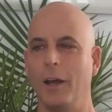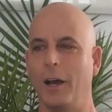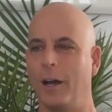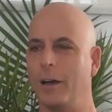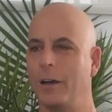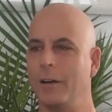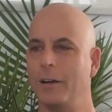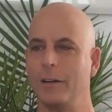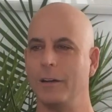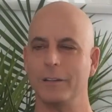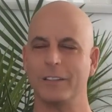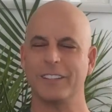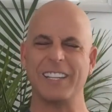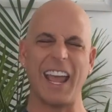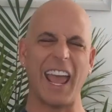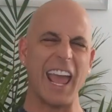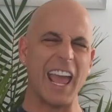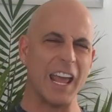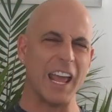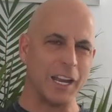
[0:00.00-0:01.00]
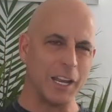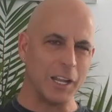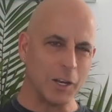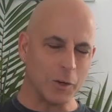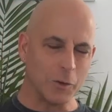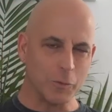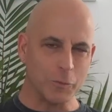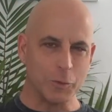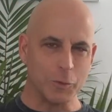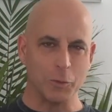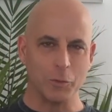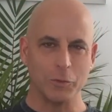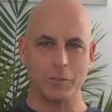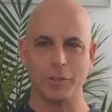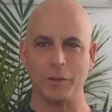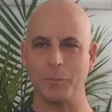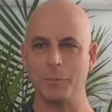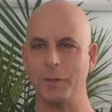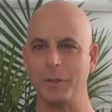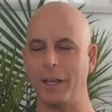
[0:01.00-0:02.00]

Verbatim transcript: Uh, 10 interviews some